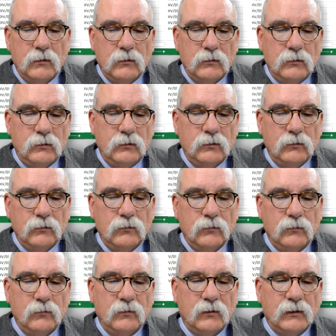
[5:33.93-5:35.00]

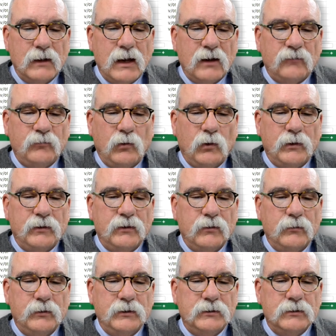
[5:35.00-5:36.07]
to the last point that
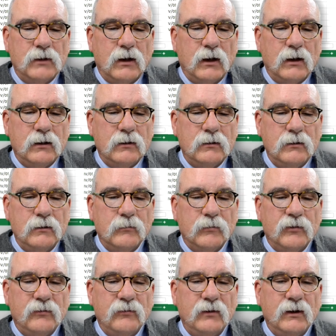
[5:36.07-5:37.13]
we shot, number
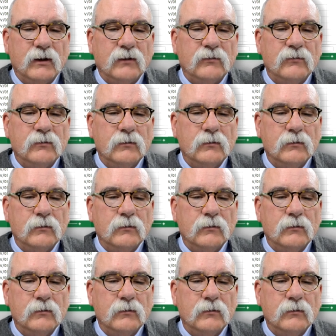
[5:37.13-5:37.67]
6.